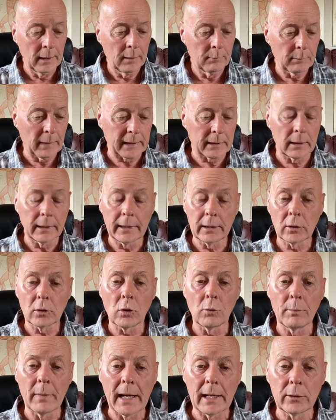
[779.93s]
my
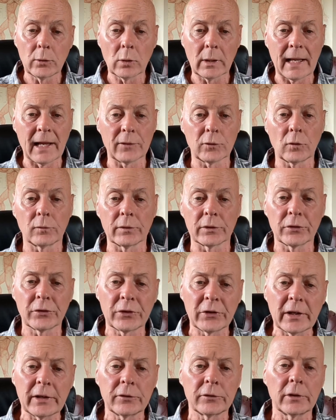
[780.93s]
clinical manual has over
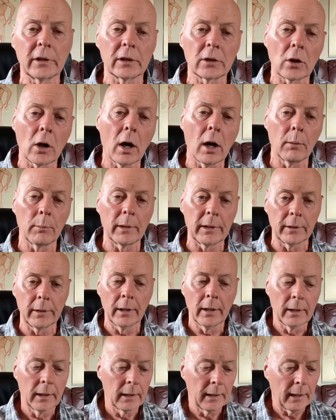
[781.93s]
60
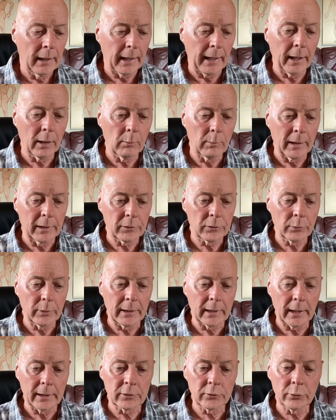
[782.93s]
common ailments
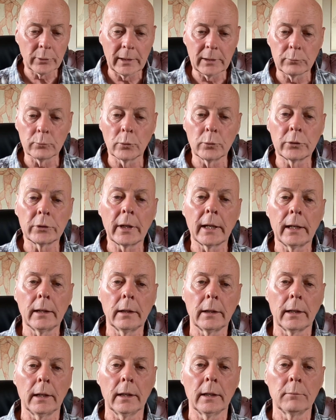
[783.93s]
that I treat
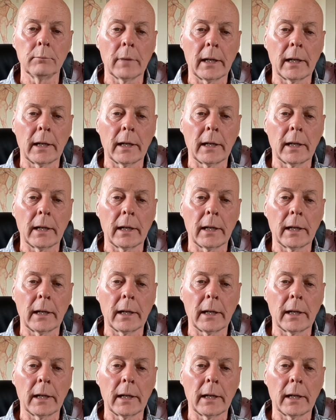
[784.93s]
routinely in